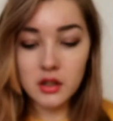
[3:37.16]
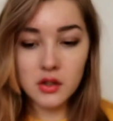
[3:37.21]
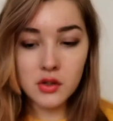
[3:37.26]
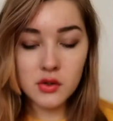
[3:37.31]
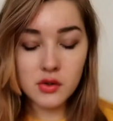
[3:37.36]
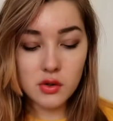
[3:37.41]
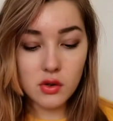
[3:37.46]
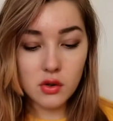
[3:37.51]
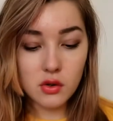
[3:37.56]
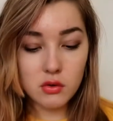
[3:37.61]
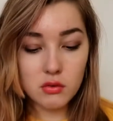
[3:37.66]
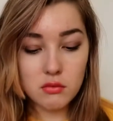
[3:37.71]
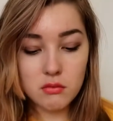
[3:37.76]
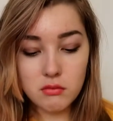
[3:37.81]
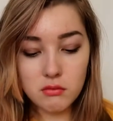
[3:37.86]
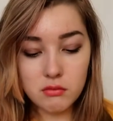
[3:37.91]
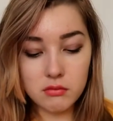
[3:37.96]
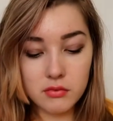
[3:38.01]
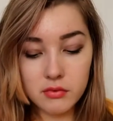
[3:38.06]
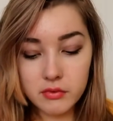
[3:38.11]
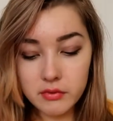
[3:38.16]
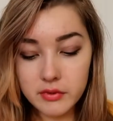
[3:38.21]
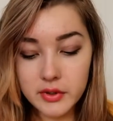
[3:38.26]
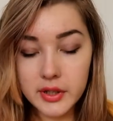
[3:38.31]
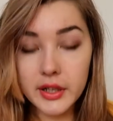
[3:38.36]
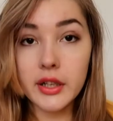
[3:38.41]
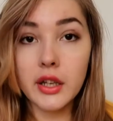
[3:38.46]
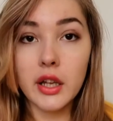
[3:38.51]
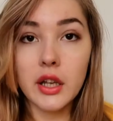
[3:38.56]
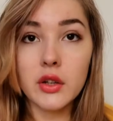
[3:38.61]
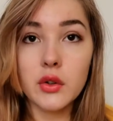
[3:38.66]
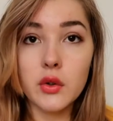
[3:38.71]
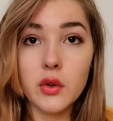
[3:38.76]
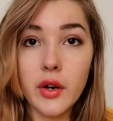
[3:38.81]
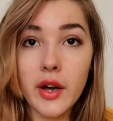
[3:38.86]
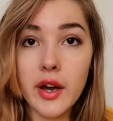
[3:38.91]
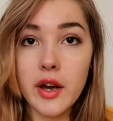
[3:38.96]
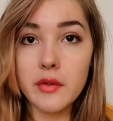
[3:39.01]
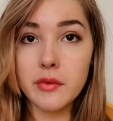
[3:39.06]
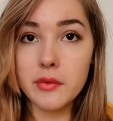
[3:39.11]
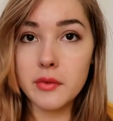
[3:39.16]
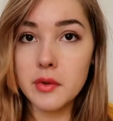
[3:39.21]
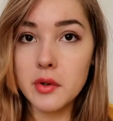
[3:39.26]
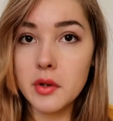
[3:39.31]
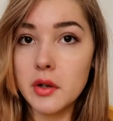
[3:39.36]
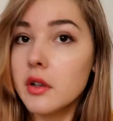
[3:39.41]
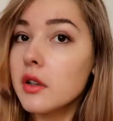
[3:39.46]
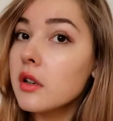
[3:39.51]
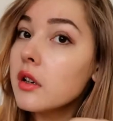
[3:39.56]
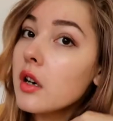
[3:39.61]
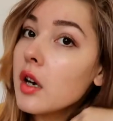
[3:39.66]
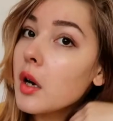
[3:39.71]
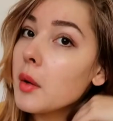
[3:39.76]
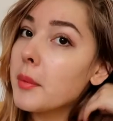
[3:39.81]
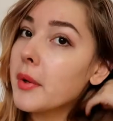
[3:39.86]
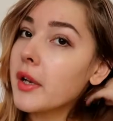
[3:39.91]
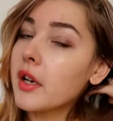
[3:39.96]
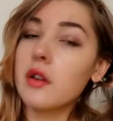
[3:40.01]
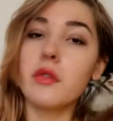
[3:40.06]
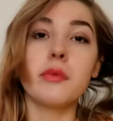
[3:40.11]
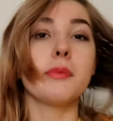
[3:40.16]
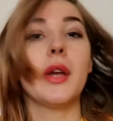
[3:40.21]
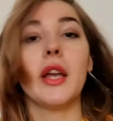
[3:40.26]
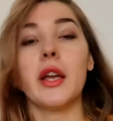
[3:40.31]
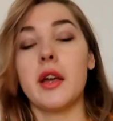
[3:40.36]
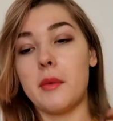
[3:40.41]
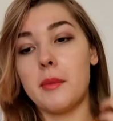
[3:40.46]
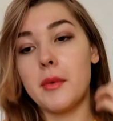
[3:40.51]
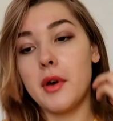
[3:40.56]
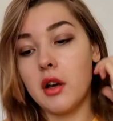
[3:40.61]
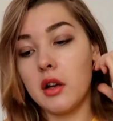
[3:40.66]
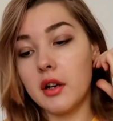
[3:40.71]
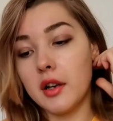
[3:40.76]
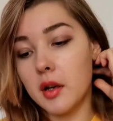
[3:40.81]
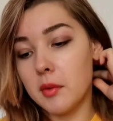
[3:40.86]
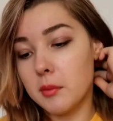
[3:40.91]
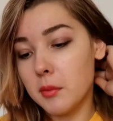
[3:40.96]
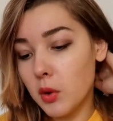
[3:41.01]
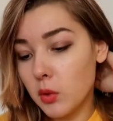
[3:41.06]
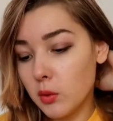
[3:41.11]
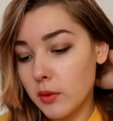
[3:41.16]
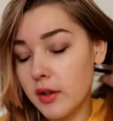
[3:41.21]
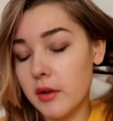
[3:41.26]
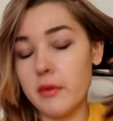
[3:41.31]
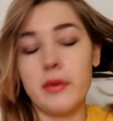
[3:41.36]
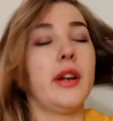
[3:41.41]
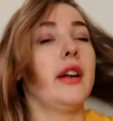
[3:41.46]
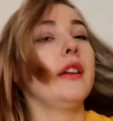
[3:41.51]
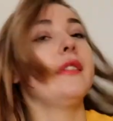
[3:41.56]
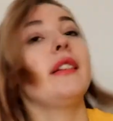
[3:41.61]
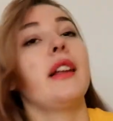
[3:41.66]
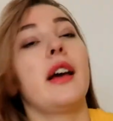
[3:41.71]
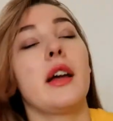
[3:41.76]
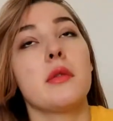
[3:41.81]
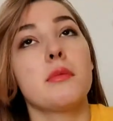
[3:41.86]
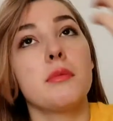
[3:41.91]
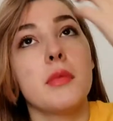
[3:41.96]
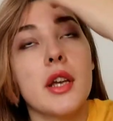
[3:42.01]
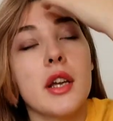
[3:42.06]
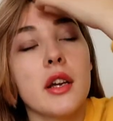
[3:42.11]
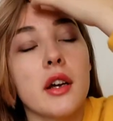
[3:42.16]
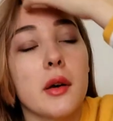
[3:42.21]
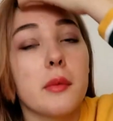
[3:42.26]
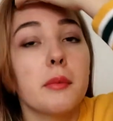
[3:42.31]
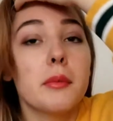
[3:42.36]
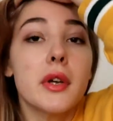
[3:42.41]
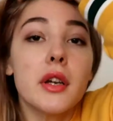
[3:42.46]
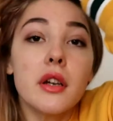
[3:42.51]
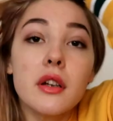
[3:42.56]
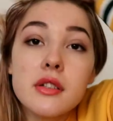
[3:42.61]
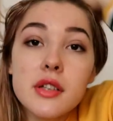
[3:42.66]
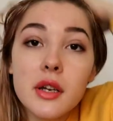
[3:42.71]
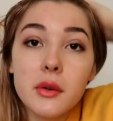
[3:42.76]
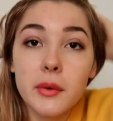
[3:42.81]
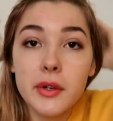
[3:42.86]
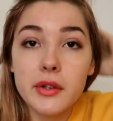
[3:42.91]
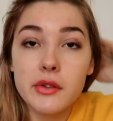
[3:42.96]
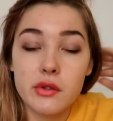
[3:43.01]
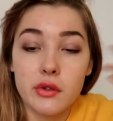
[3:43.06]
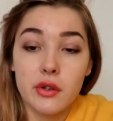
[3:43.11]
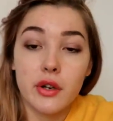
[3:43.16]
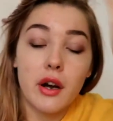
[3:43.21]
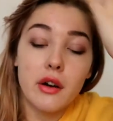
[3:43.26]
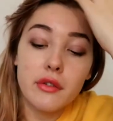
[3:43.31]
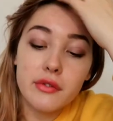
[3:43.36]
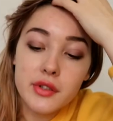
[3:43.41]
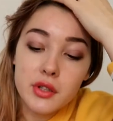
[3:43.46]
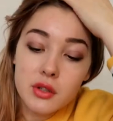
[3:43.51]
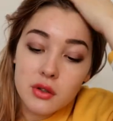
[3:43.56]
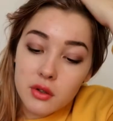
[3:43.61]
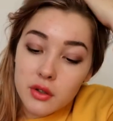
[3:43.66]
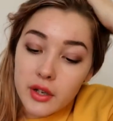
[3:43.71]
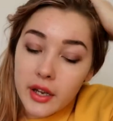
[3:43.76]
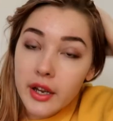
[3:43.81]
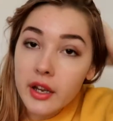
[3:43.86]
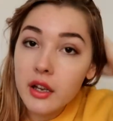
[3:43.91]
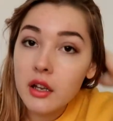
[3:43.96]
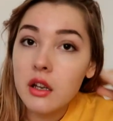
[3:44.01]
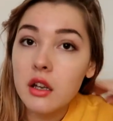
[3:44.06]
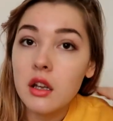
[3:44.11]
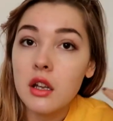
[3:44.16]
So I do have a bit of makeup on. I'm only wearing light makeup because I went to the office today.